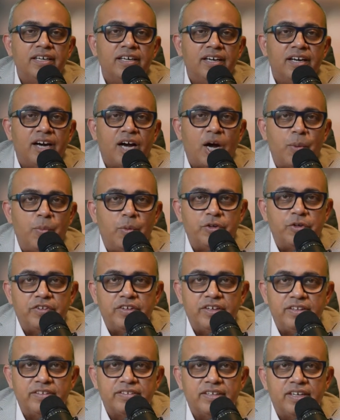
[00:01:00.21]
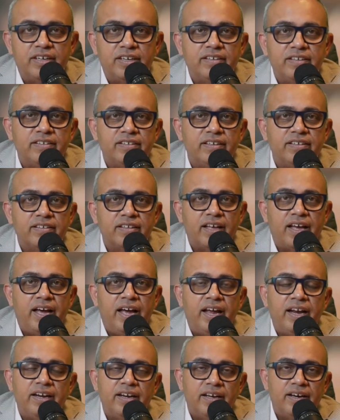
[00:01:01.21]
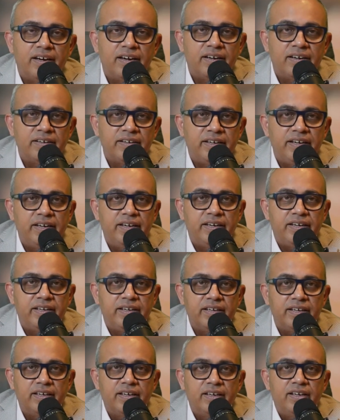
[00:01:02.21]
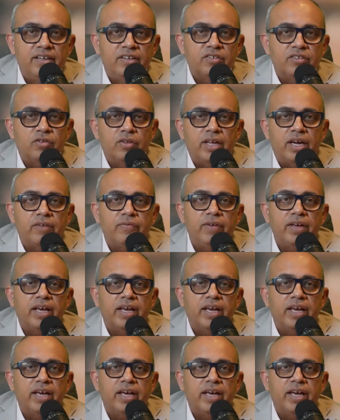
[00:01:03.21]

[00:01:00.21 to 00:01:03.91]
about sickle cell disease and TDT so that we can